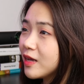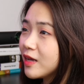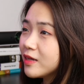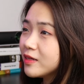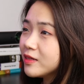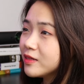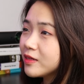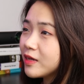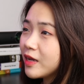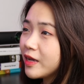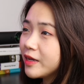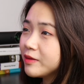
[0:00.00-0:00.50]

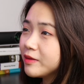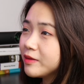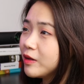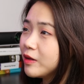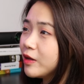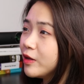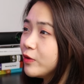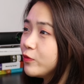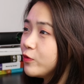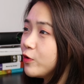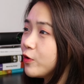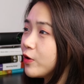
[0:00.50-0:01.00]
Okay,
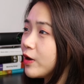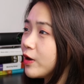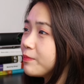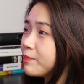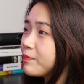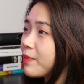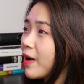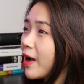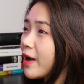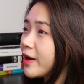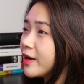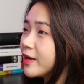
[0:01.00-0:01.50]
it will
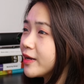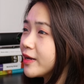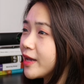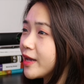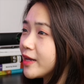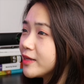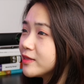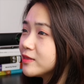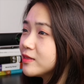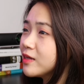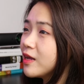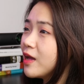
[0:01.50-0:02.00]
compile
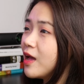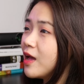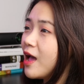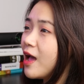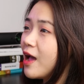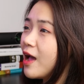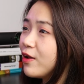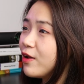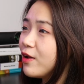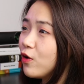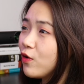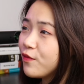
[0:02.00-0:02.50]
again.
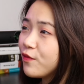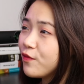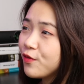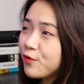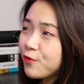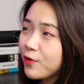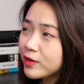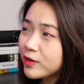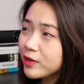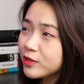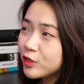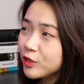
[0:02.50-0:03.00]
Hello
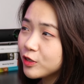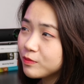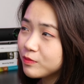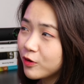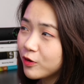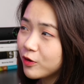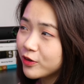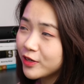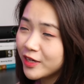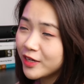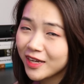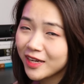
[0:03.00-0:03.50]
everyone, good
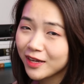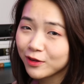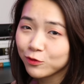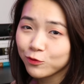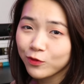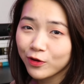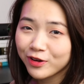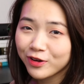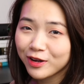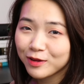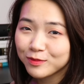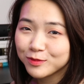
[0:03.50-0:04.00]
morning and
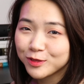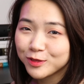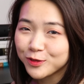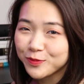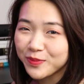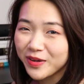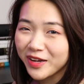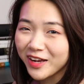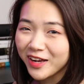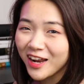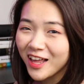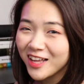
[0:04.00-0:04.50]
welcome to my
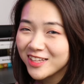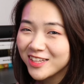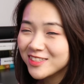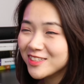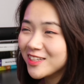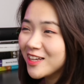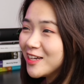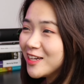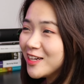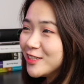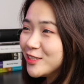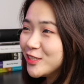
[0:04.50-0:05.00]
class.
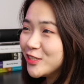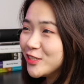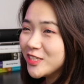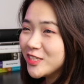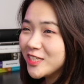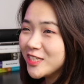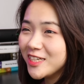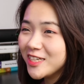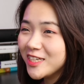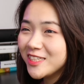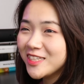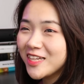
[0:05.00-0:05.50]
To
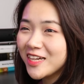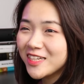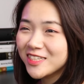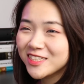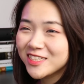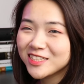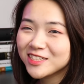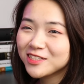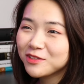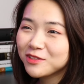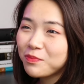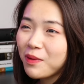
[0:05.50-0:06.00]
see, that
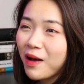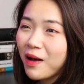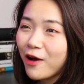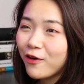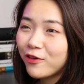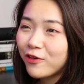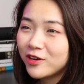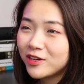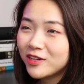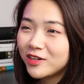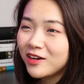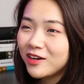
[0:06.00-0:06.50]
is the
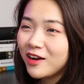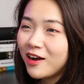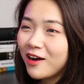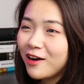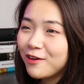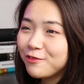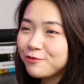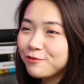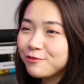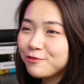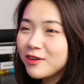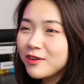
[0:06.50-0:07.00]
power of
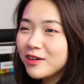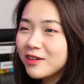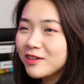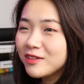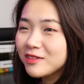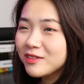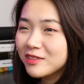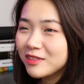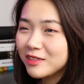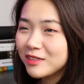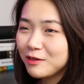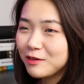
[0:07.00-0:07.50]

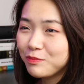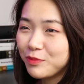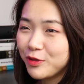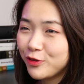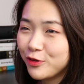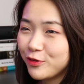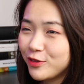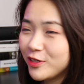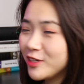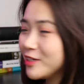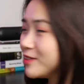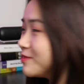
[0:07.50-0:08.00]

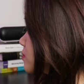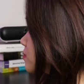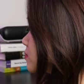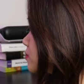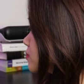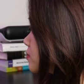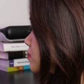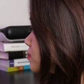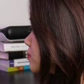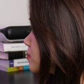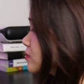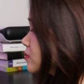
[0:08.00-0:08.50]
computer.
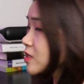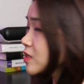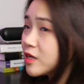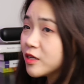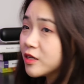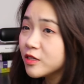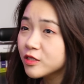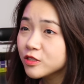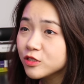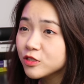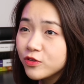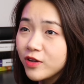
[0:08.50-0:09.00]

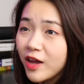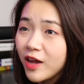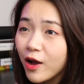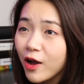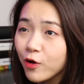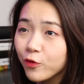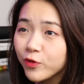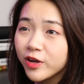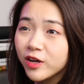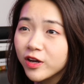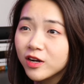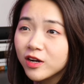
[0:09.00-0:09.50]
So now
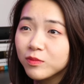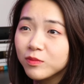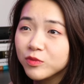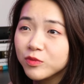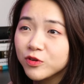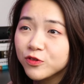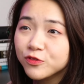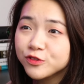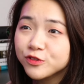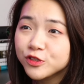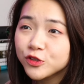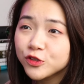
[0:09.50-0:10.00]
we're gonna
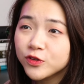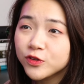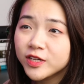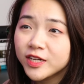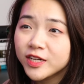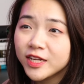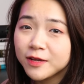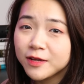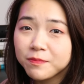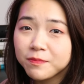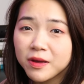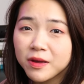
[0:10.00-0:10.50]
move to an
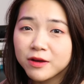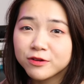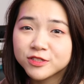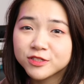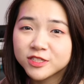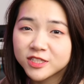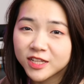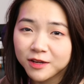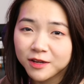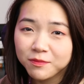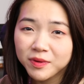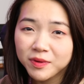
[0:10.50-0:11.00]
if-else
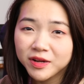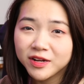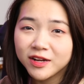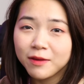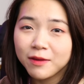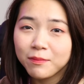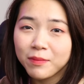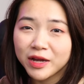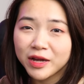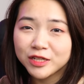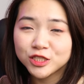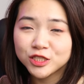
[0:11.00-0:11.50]
statement.
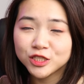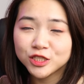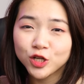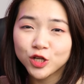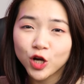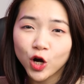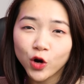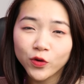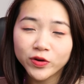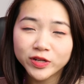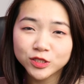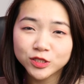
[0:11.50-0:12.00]
Imagine
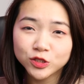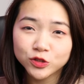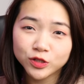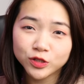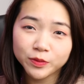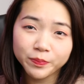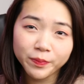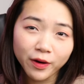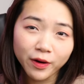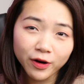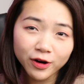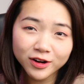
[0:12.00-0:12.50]
going to the
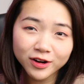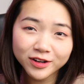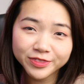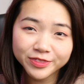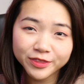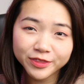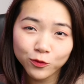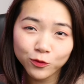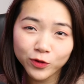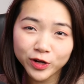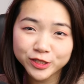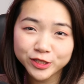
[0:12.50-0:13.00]
bar, the
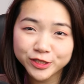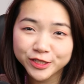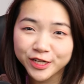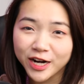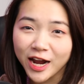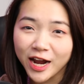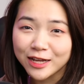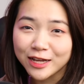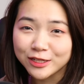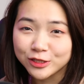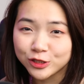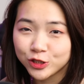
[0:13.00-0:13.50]
waiter
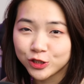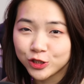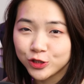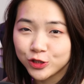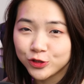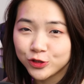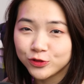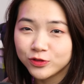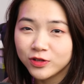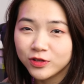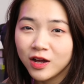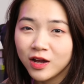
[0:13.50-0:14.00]
asks
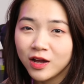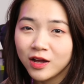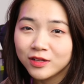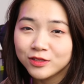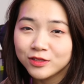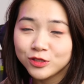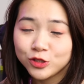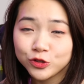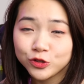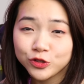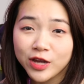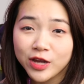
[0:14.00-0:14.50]
you,
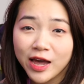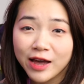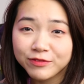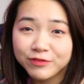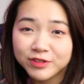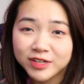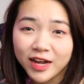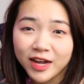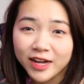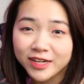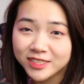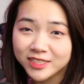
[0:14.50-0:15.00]
do you have an
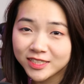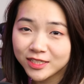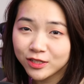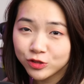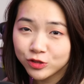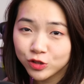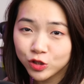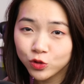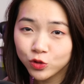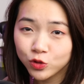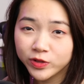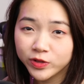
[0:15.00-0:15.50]
ID on
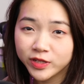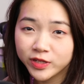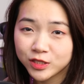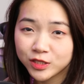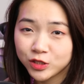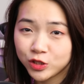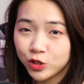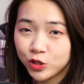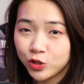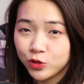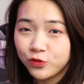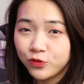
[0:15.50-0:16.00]
you? We need
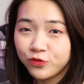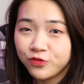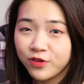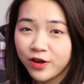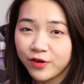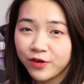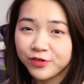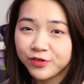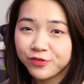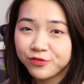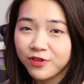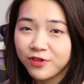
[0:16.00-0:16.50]
to
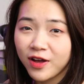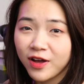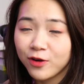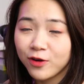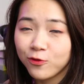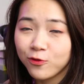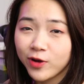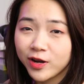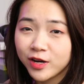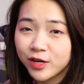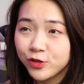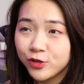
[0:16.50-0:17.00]
verify
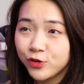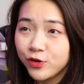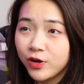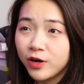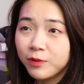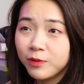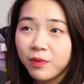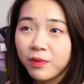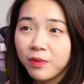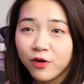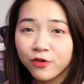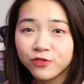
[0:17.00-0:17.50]
whether you're
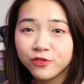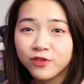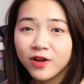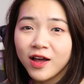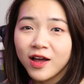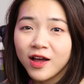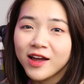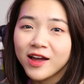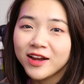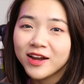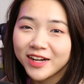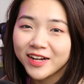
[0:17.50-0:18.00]
above
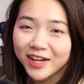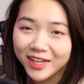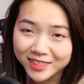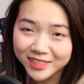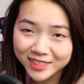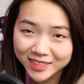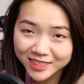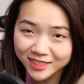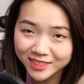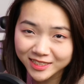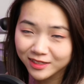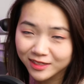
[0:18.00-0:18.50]

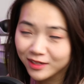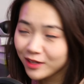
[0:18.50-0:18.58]
19.